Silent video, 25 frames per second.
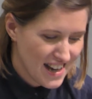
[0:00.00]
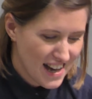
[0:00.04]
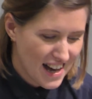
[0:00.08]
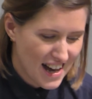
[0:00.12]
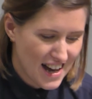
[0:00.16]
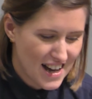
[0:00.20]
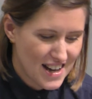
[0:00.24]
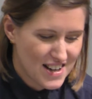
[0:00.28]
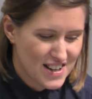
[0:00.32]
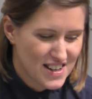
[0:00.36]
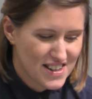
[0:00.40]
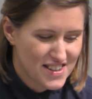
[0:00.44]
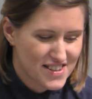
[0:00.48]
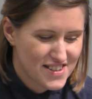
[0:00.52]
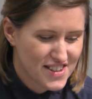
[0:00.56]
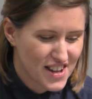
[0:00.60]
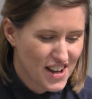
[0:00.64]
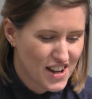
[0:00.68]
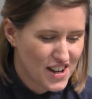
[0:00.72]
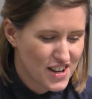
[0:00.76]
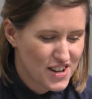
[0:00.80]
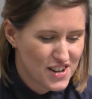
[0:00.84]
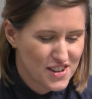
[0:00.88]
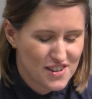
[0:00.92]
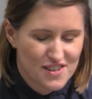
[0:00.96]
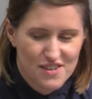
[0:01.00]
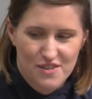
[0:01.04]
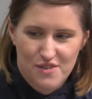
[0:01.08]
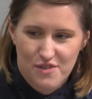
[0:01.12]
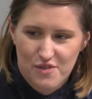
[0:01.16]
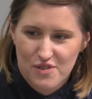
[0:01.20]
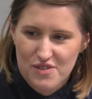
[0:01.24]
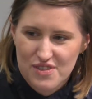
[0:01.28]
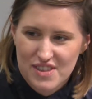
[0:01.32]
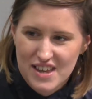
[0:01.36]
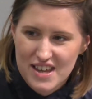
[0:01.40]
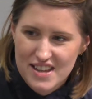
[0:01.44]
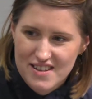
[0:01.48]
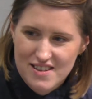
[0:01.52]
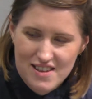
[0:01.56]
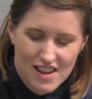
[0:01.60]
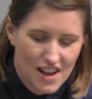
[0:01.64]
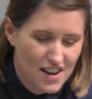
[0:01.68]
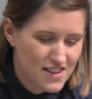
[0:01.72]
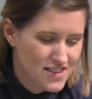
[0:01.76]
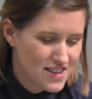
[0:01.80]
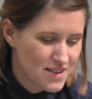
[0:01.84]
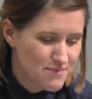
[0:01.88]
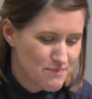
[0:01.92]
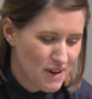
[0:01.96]
So this
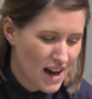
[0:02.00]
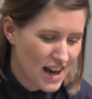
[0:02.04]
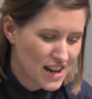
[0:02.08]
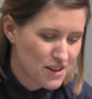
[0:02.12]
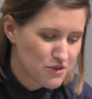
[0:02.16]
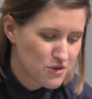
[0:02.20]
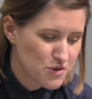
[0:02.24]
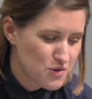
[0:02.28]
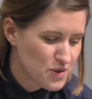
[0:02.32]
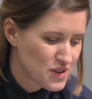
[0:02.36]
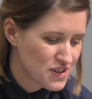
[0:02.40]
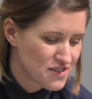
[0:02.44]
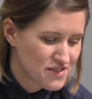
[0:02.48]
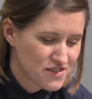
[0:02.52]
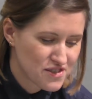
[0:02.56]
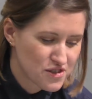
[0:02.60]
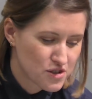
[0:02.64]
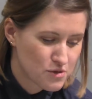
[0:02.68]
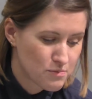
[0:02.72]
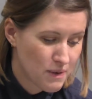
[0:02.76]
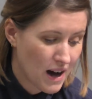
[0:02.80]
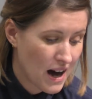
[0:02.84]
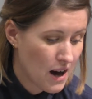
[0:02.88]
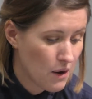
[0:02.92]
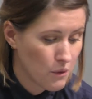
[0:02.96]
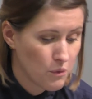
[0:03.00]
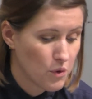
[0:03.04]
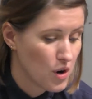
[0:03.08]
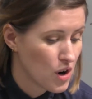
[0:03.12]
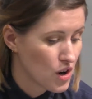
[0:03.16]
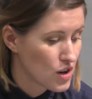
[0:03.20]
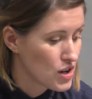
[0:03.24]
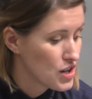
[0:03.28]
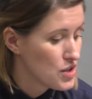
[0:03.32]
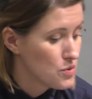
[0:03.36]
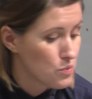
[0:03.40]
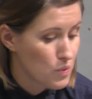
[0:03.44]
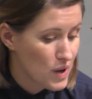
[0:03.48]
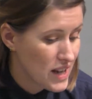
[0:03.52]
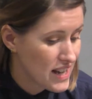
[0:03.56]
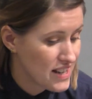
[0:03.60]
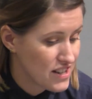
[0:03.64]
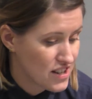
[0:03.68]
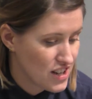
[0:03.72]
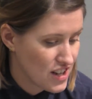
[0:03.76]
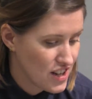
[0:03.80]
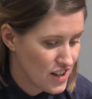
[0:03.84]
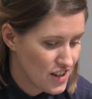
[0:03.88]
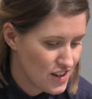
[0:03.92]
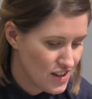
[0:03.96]
closing panel, we wanted to talk about what can we
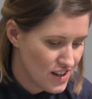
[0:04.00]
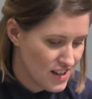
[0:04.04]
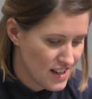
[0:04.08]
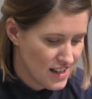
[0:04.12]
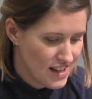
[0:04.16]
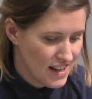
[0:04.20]
do.